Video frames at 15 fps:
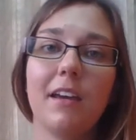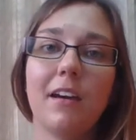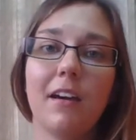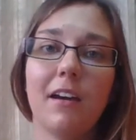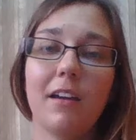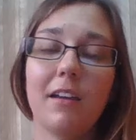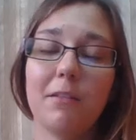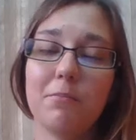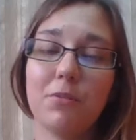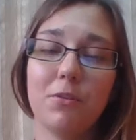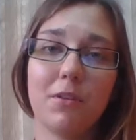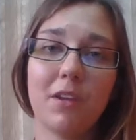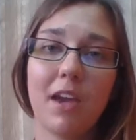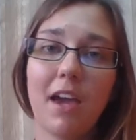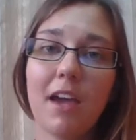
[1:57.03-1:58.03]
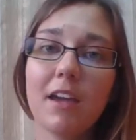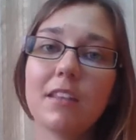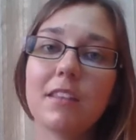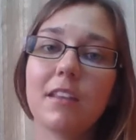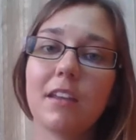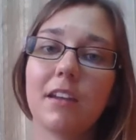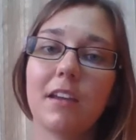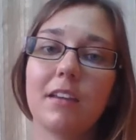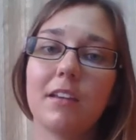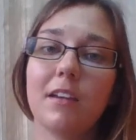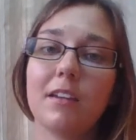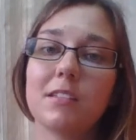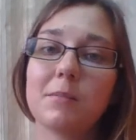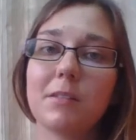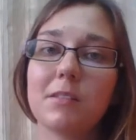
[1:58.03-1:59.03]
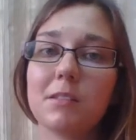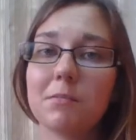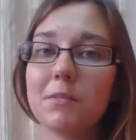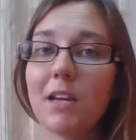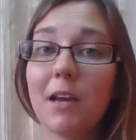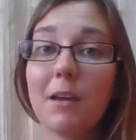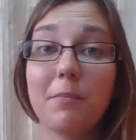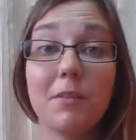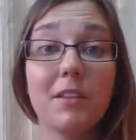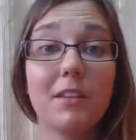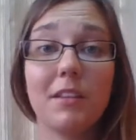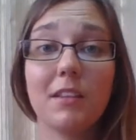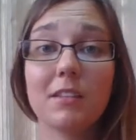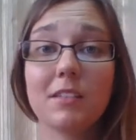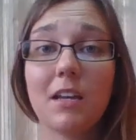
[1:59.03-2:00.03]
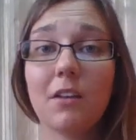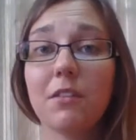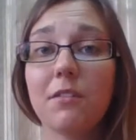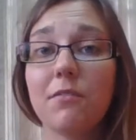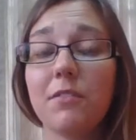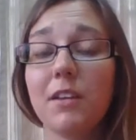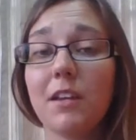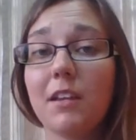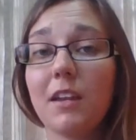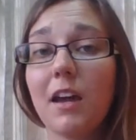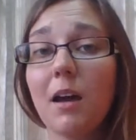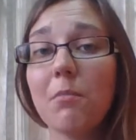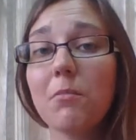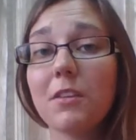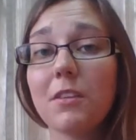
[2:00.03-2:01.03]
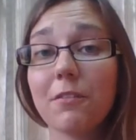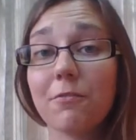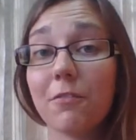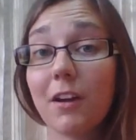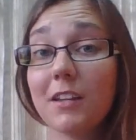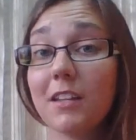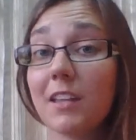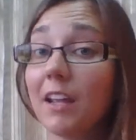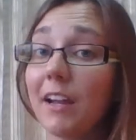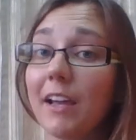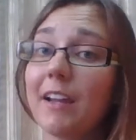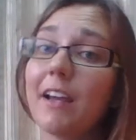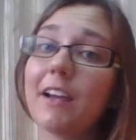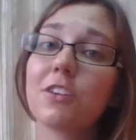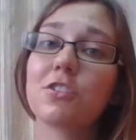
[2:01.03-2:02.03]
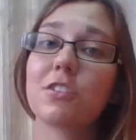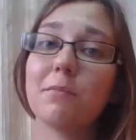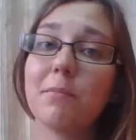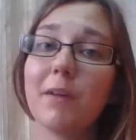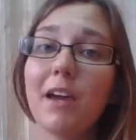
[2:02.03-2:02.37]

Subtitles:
in Phuket, and then I spent some time in the south of Vietnam with a friend that I had actually